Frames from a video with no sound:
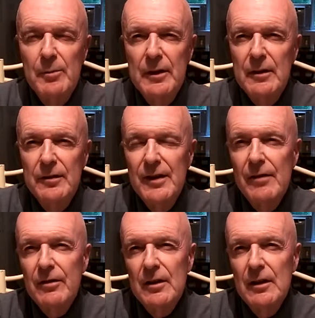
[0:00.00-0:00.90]
because
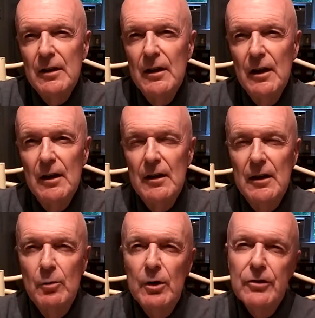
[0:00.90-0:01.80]
definitely he
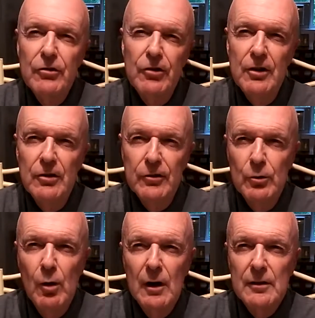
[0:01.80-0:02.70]
was a genius who
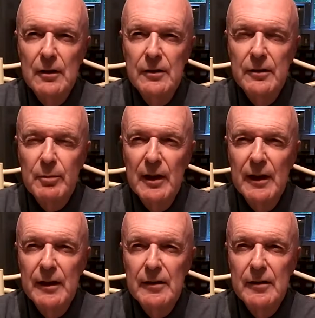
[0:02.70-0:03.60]
walked on this
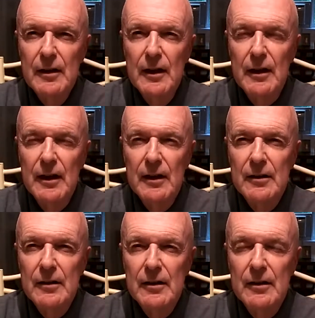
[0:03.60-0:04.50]
planet. And